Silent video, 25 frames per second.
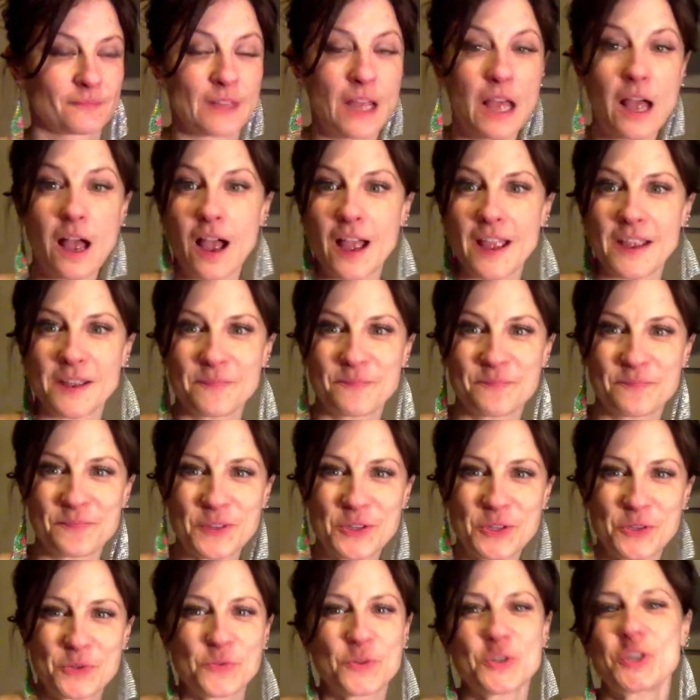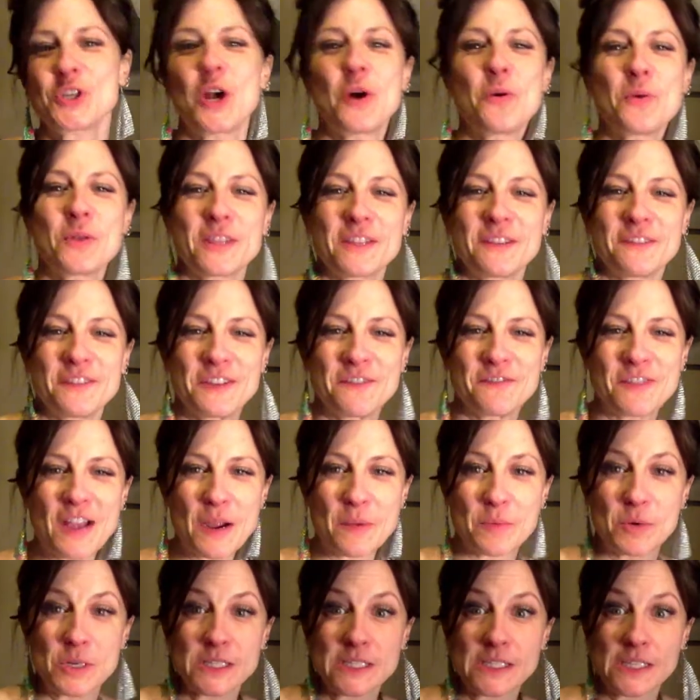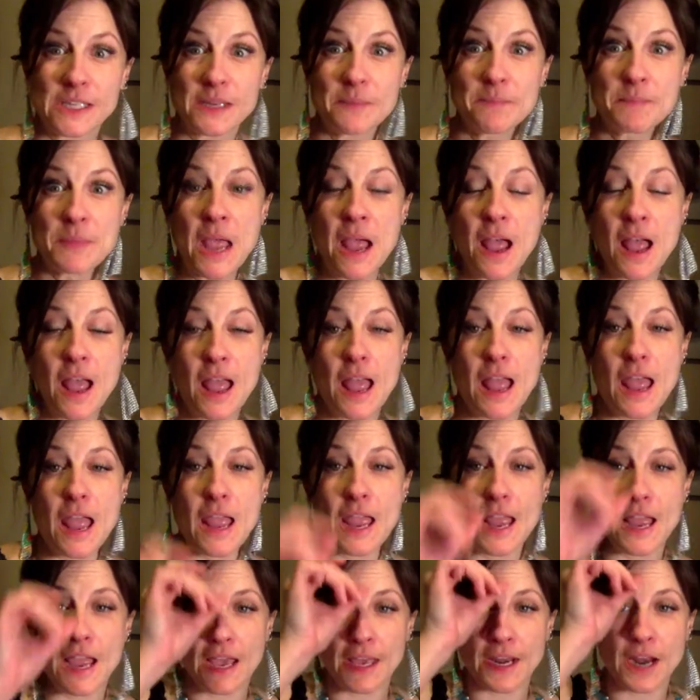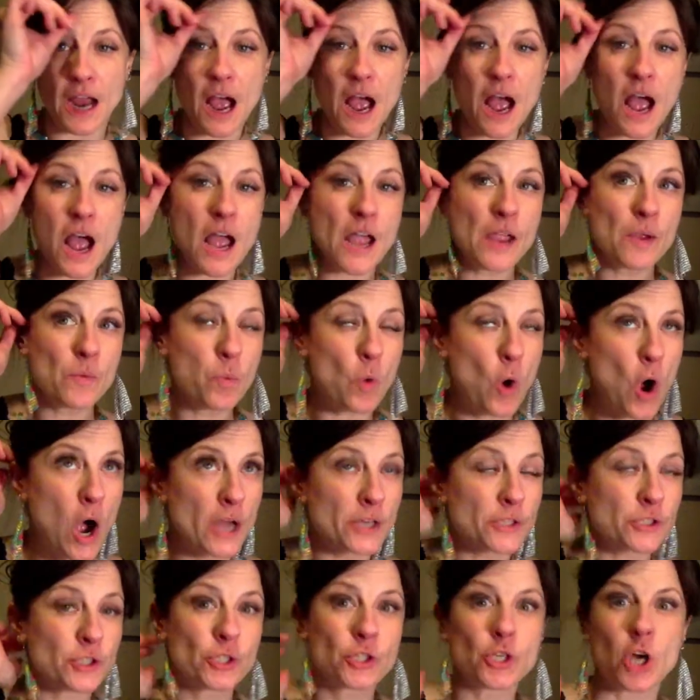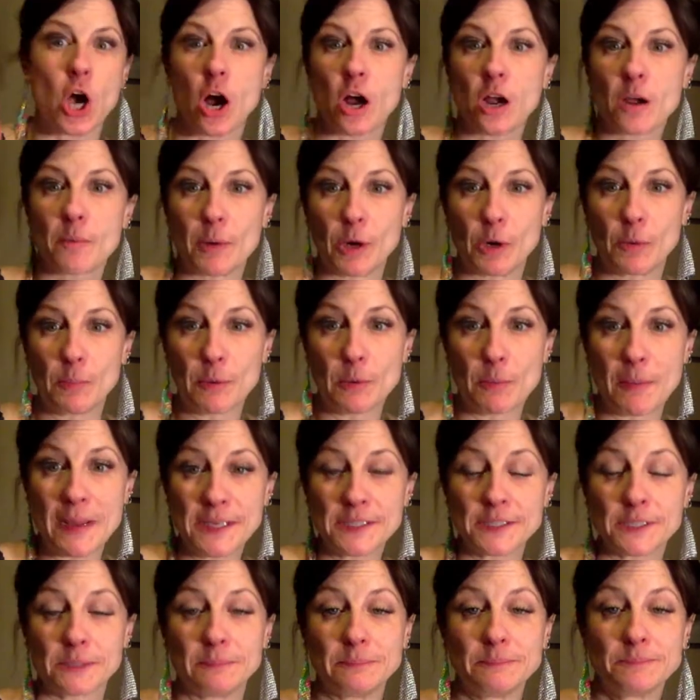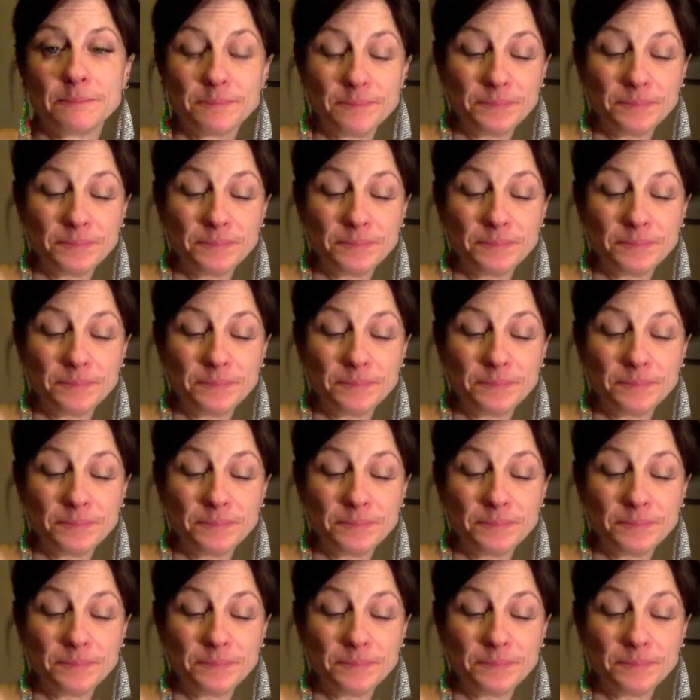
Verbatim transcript: Hi, this is Rachelle with Live in Vibrancy, and I want to talk about momentum.